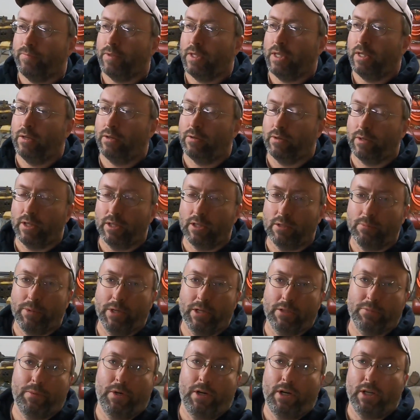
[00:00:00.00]
you know, to get the
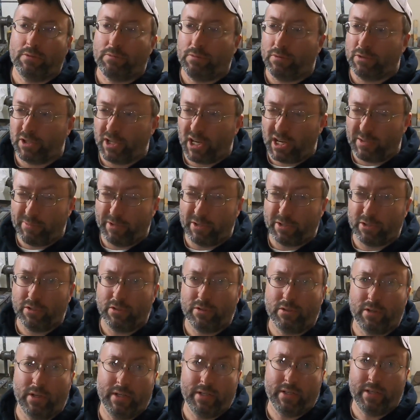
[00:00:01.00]
best possible job, I
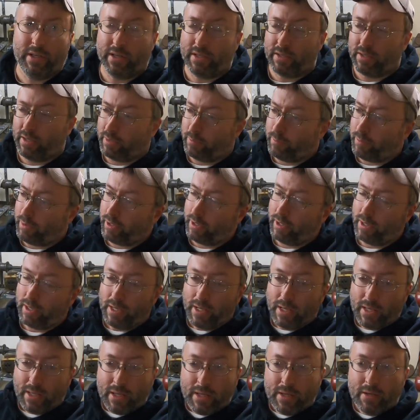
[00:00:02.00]
should try and take that apart.
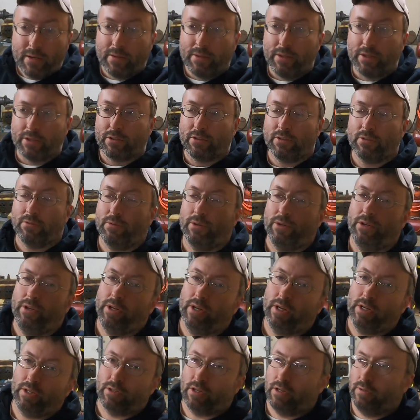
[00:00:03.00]
This is where
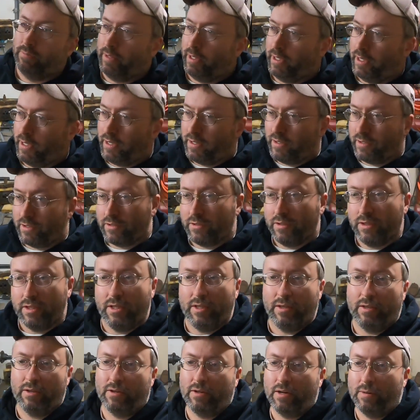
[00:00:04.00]
you guys come in. Honestly,
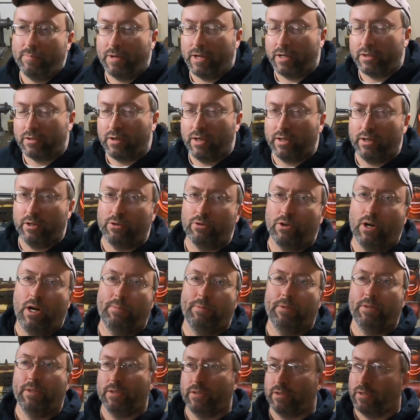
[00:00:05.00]
you know, I'm not trying to
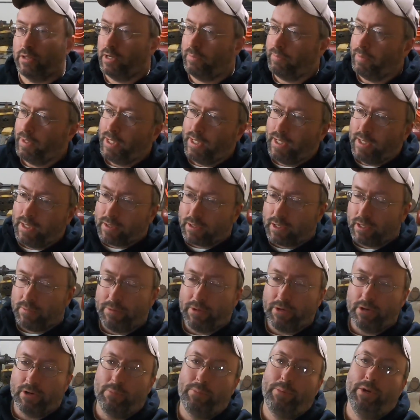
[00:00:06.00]
drama this up. Give
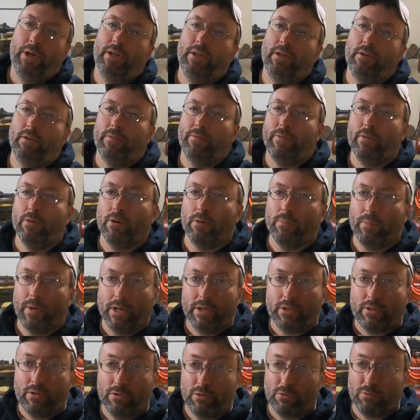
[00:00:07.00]
me your opinion. If you're in
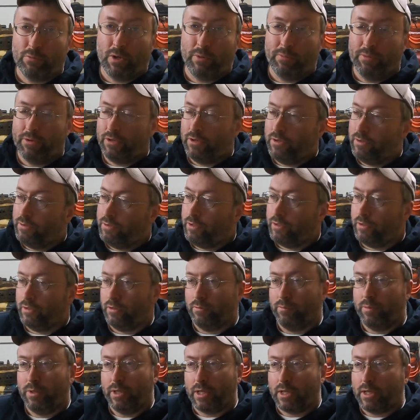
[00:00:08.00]
my shoes, what would you
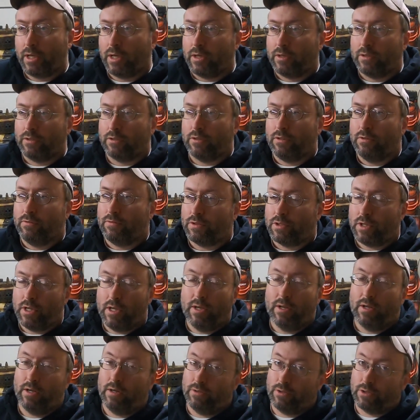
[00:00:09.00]
do? Because you've
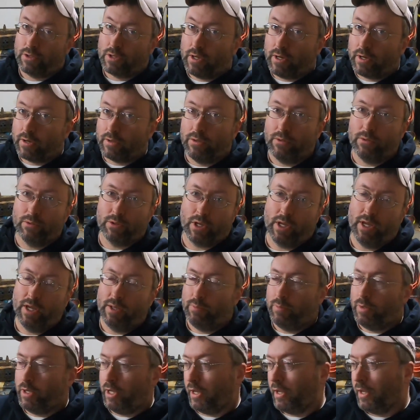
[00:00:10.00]
seen how stuck those
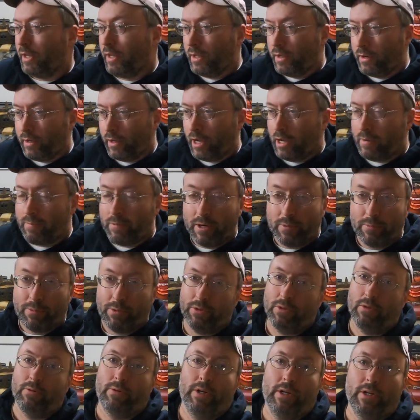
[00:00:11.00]
can be. Now, I might
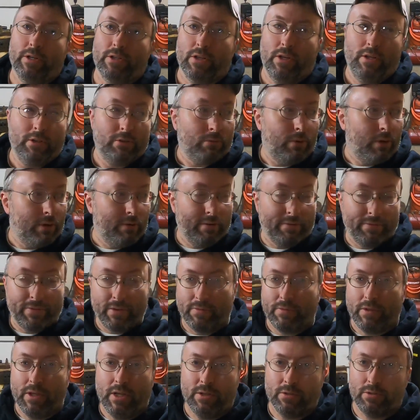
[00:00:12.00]
put the wrench on
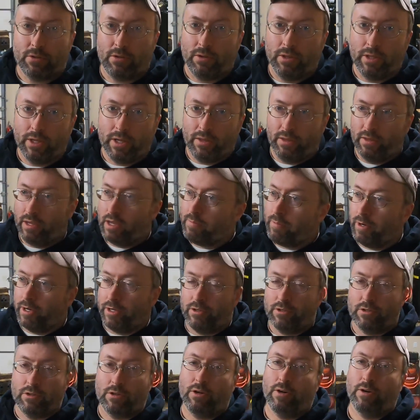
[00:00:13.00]
2115's old head and they
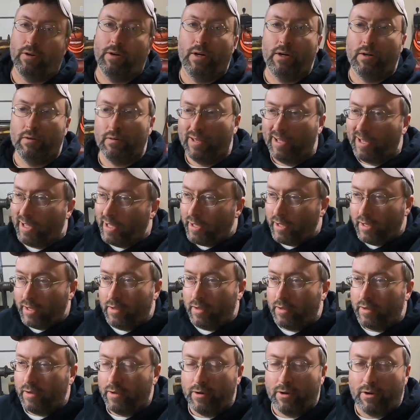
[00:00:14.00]
might just turn out
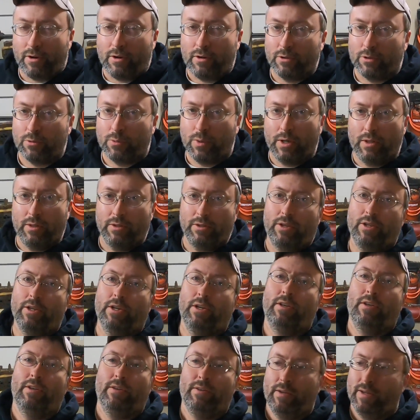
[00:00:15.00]
and all is well and
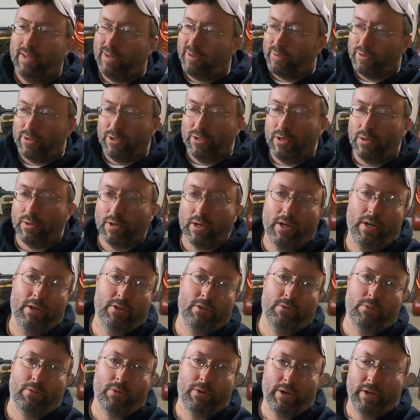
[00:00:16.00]
good and there was no
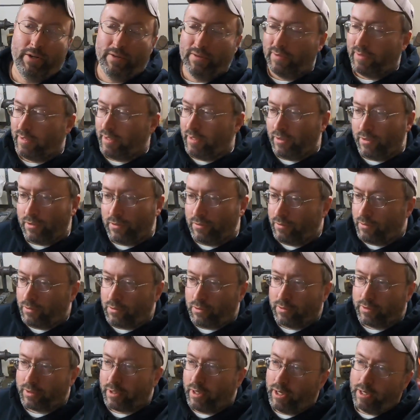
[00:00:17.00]
cause to worry, you know, the
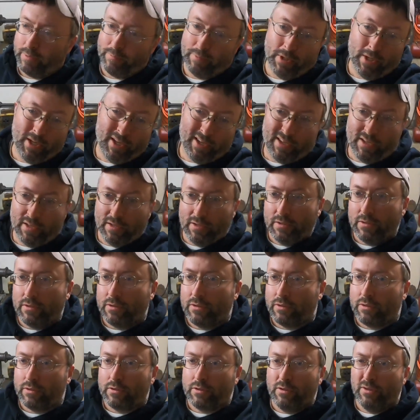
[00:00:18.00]
whole time.
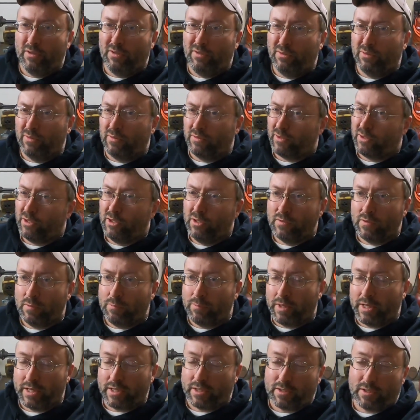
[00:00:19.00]
Two, two of
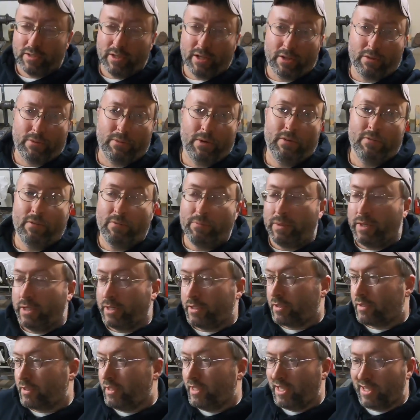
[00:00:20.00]
them might stick, three of them
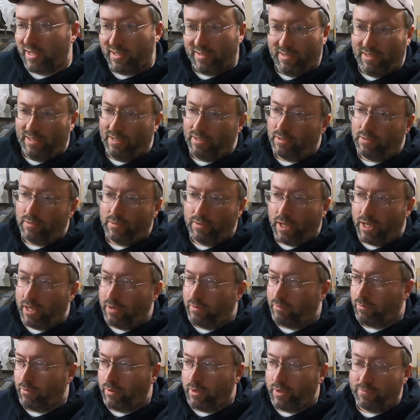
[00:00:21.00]
might stick. You know, hey,
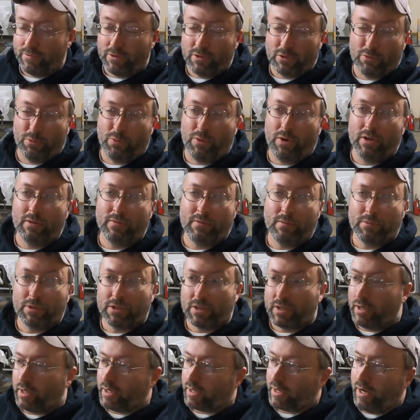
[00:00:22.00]
if, if just one of them
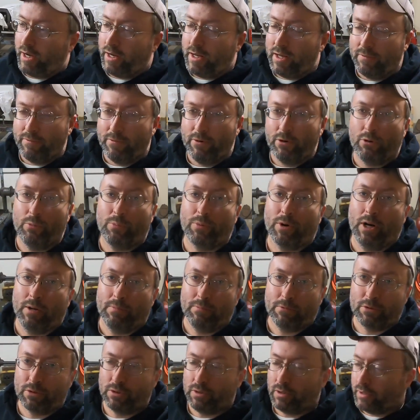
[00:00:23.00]
stuck, I'd have no
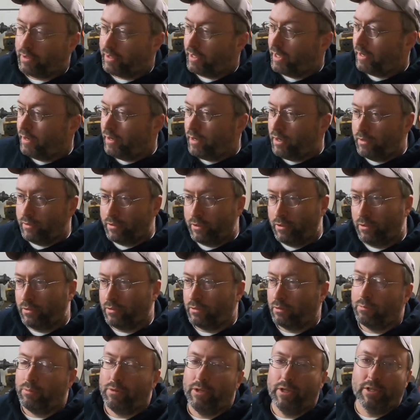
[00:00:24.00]
problem drilling that out. You're
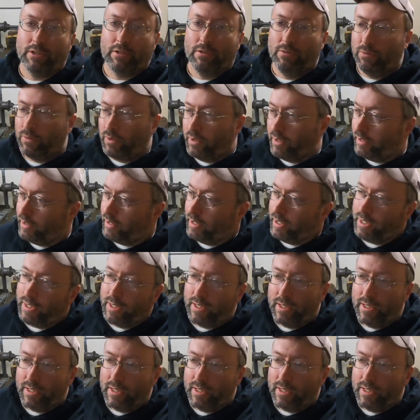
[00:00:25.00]
only replacing one.